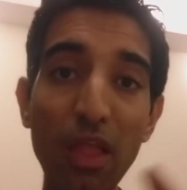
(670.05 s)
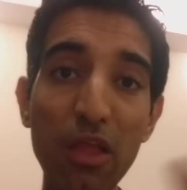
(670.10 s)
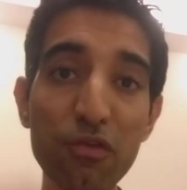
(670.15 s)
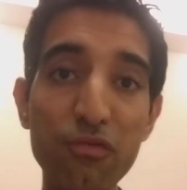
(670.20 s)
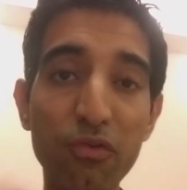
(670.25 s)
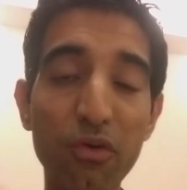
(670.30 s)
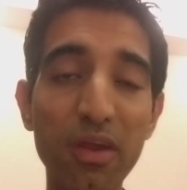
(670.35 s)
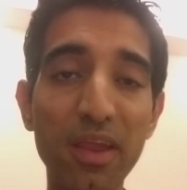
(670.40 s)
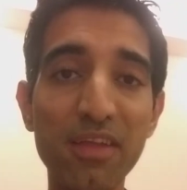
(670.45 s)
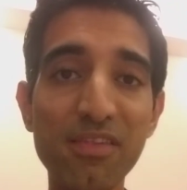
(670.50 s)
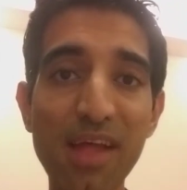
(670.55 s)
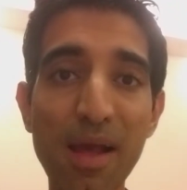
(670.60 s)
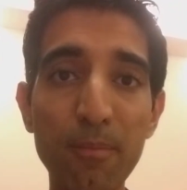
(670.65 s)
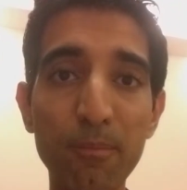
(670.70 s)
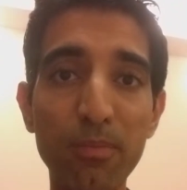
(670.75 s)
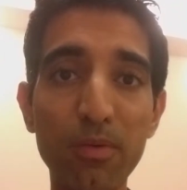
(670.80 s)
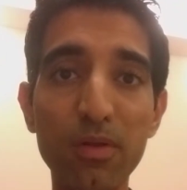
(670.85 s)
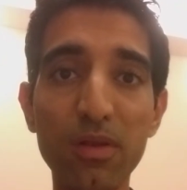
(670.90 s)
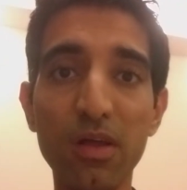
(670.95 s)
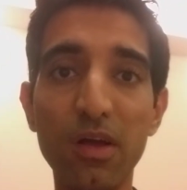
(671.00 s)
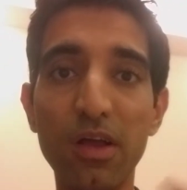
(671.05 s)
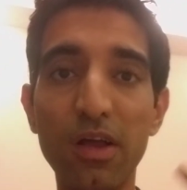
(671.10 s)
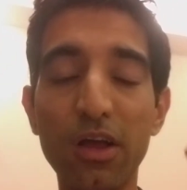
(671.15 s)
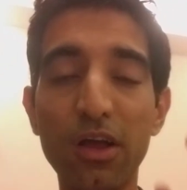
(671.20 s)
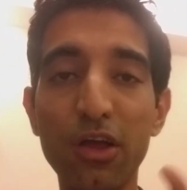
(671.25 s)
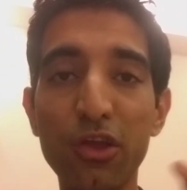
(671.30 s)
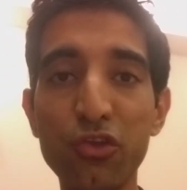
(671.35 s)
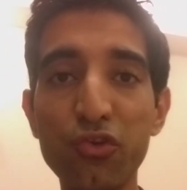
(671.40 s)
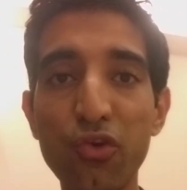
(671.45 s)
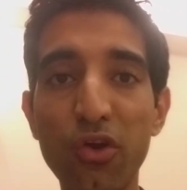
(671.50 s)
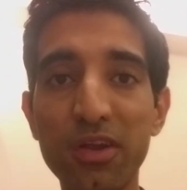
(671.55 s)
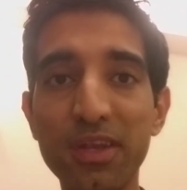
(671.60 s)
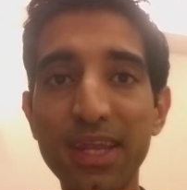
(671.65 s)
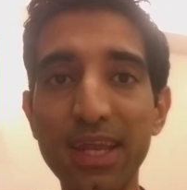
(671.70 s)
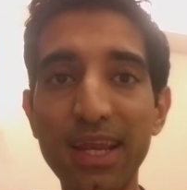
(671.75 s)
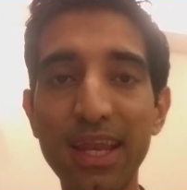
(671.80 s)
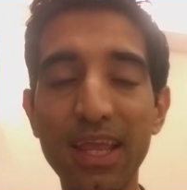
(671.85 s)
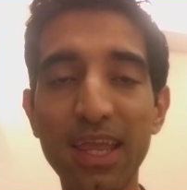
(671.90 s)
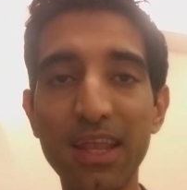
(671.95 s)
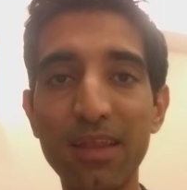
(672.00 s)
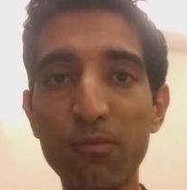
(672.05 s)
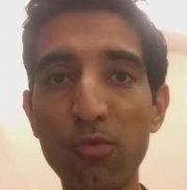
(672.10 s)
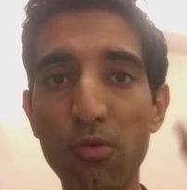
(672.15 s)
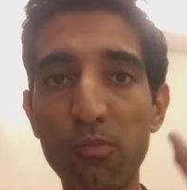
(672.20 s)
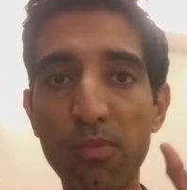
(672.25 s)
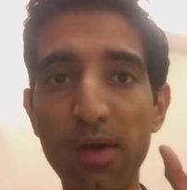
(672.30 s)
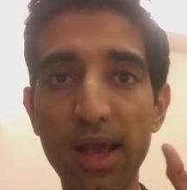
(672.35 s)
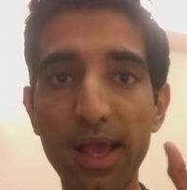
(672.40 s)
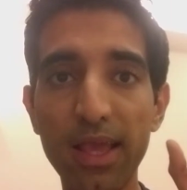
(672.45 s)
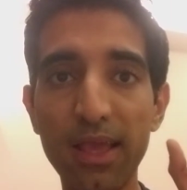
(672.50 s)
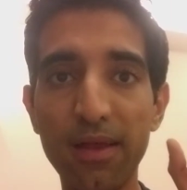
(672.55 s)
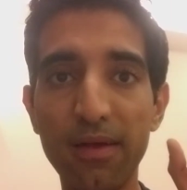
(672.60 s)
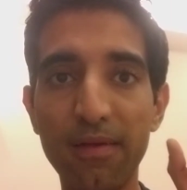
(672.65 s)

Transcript: For example, you are dealing in Mumbai